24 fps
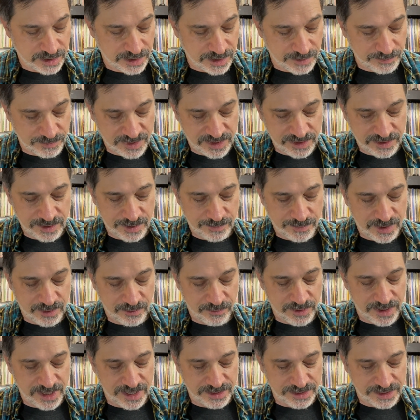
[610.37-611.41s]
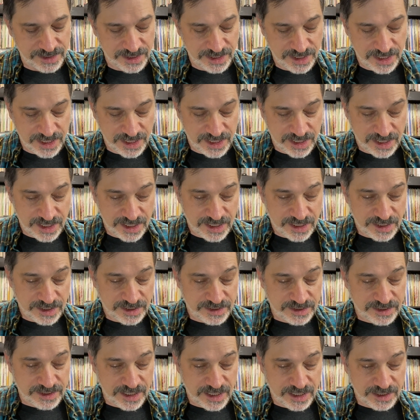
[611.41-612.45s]
Am I right?
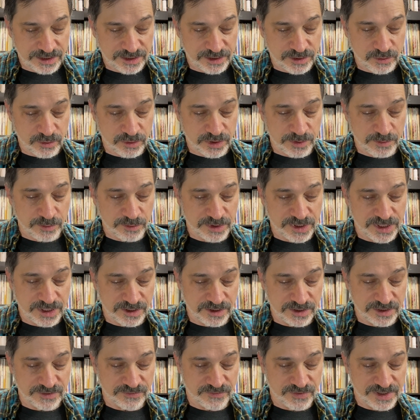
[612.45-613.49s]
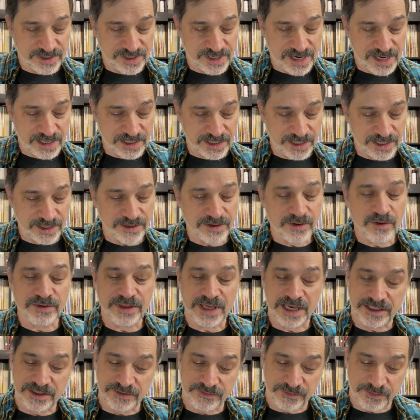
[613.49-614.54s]
It's got 200 Motels Finale. Oh,
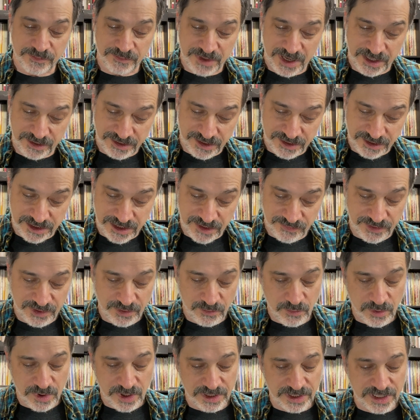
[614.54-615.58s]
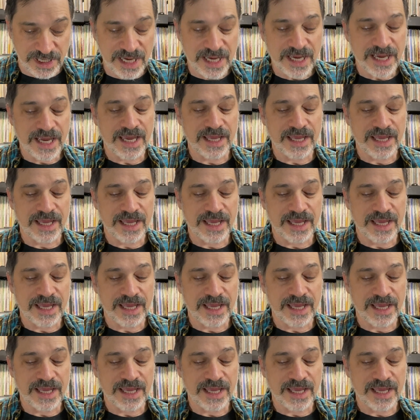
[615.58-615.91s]
that's from 1971.